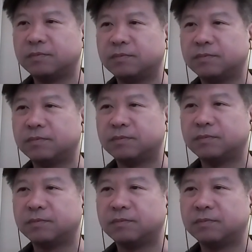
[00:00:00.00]

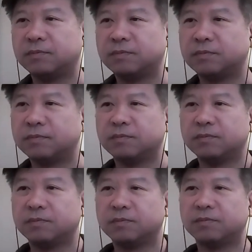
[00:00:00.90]

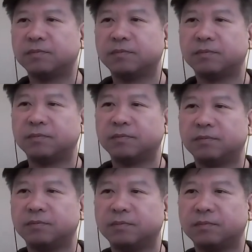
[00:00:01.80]

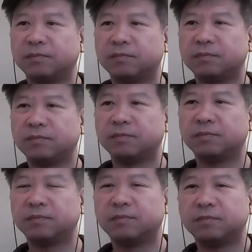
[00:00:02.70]

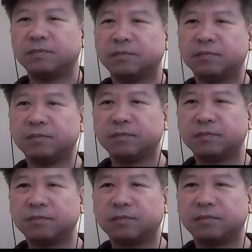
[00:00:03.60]

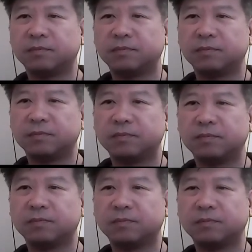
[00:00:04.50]

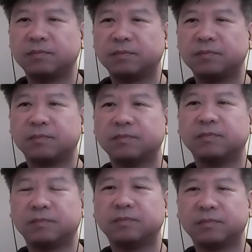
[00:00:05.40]

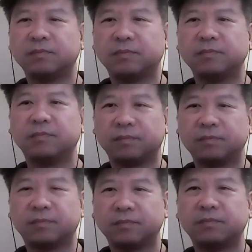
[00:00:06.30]

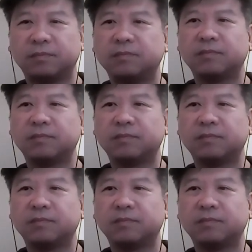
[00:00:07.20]
[no speech]